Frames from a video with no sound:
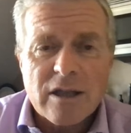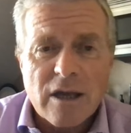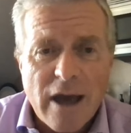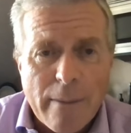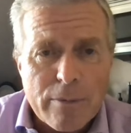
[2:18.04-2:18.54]
the
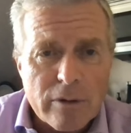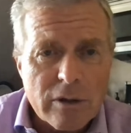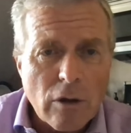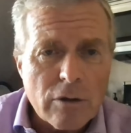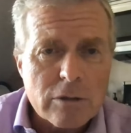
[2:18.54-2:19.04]
Capitol
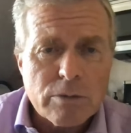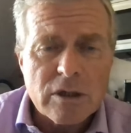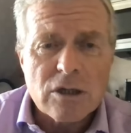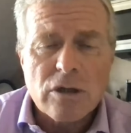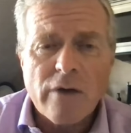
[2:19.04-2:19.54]
and all those
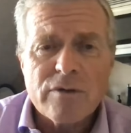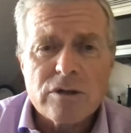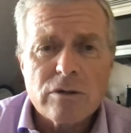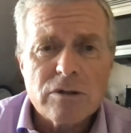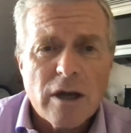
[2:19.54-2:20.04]
police
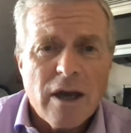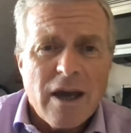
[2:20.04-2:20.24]
officers.